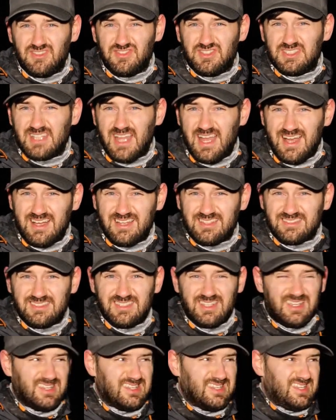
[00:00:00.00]
of
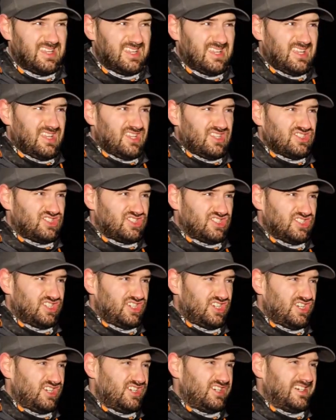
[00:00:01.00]
stars.
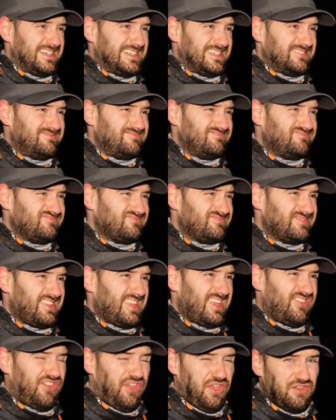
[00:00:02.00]
So
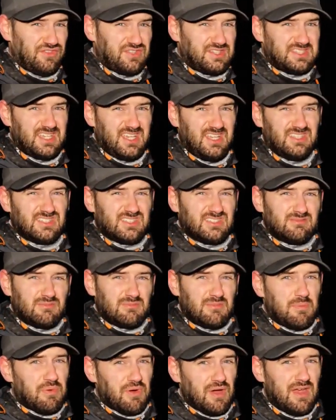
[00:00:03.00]
if you've seen
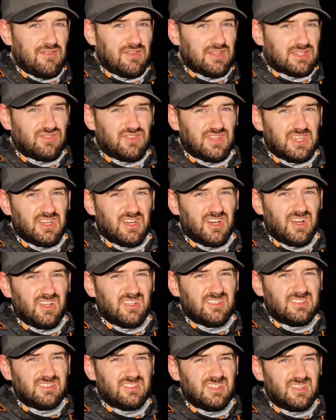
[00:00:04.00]
some previous
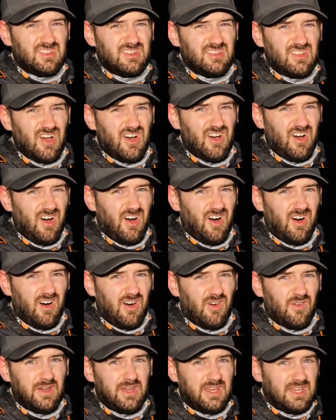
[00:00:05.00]
videos that don't
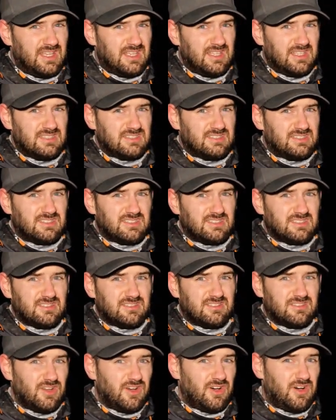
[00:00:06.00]
always
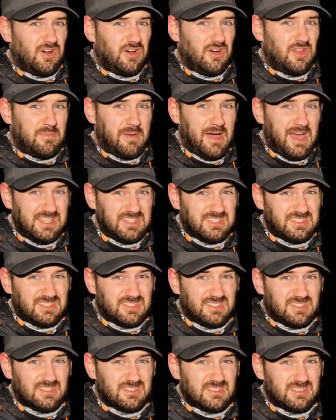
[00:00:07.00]
go the
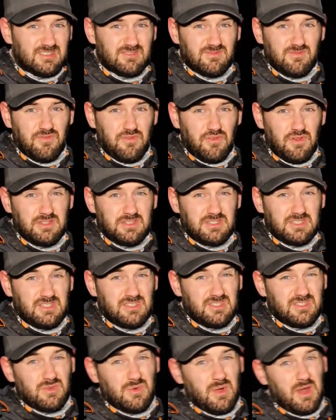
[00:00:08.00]
best, for
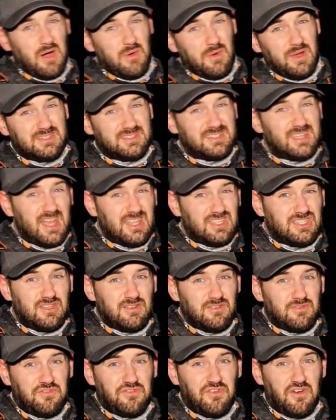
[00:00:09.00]
instance when I went
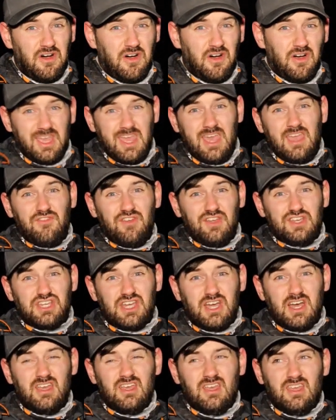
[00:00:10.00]
searching for a
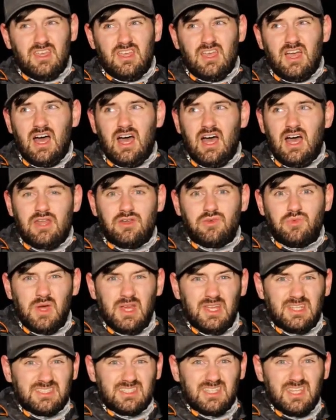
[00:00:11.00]
kingfisher and
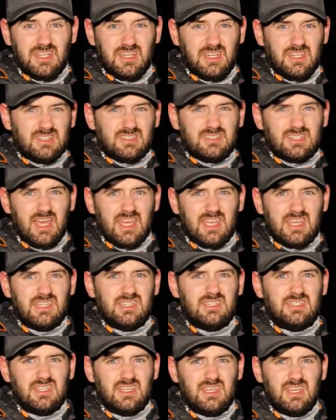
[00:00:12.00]
wasted an
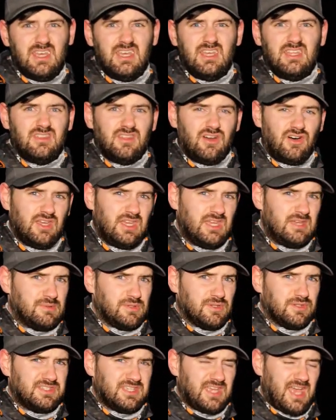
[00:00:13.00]
entire day not
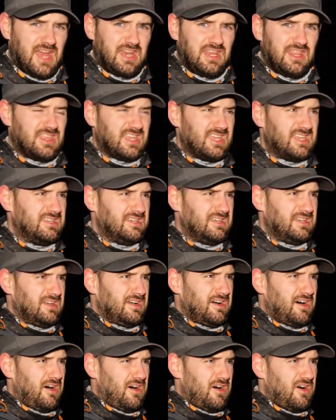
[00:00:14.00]
able to get anything,
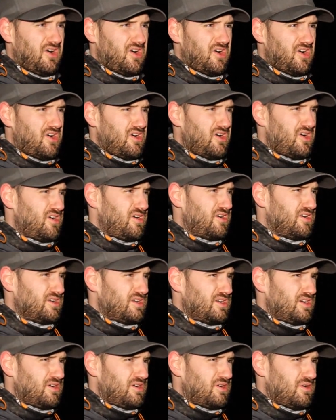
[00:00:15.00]
or
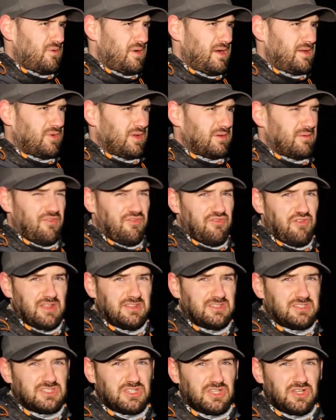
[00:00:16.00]
when one of my
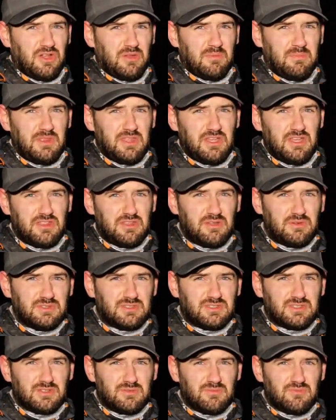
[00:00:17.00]
friends told me that there
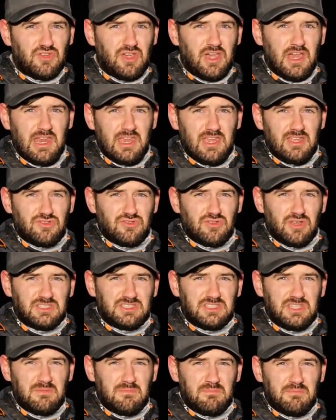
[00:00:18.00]
was some really
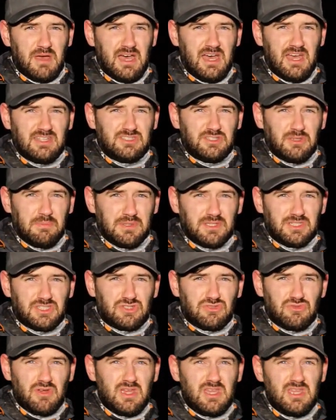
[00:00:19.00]
interesting birds up a
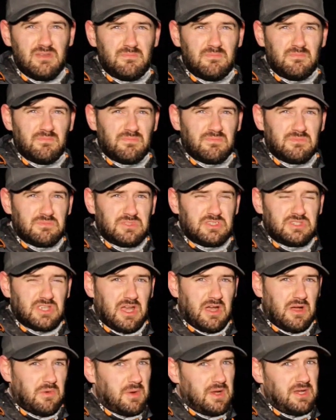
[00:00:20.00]
stream, so
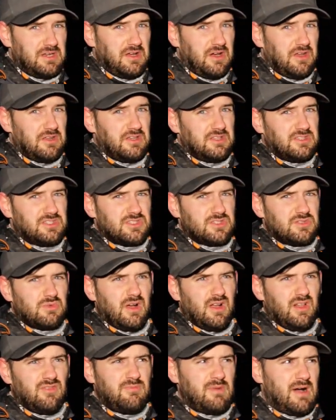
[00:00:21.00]
I went on a
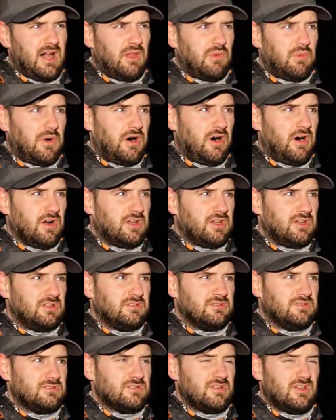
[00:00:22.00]
12-mile walk
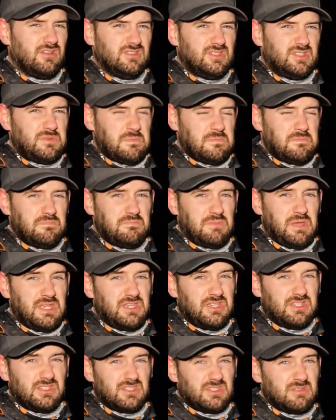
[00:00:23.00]
and got some
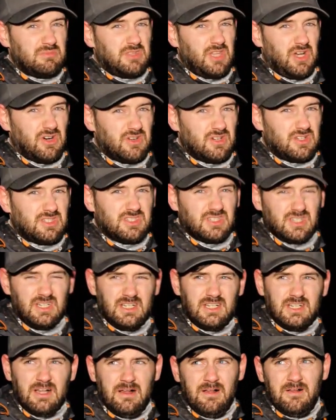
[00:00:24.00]
pictures of some ducks.
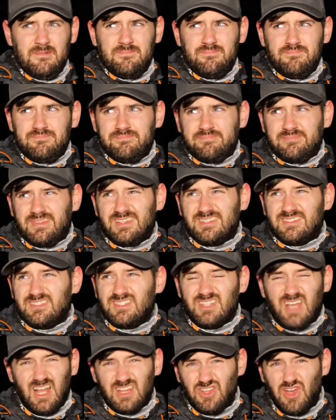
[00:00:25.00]

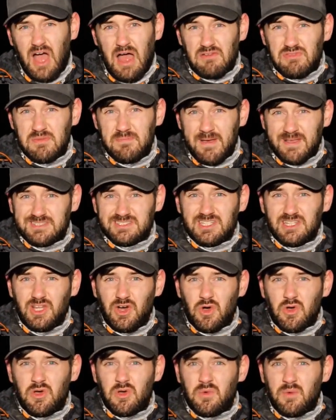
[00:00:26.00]
I don't have the best of
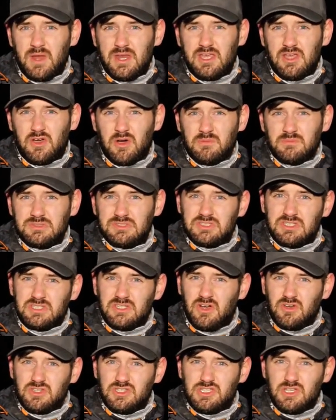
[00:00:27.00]
luck when it comes to
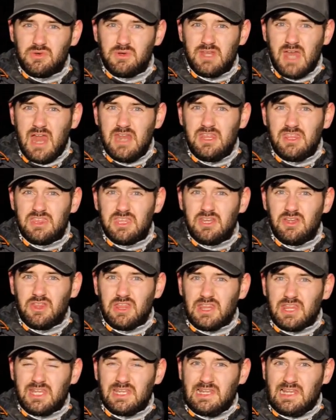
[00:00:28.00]
not shooting anything
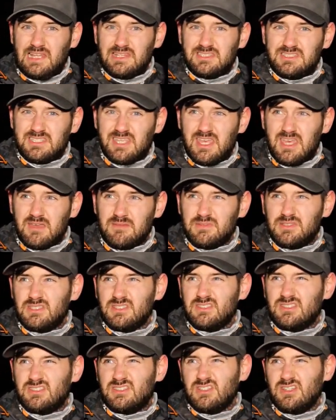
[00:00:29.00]
other than landscapes,
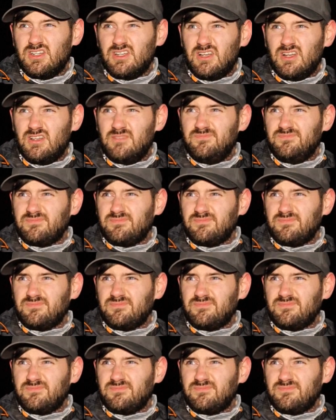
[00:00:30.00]
so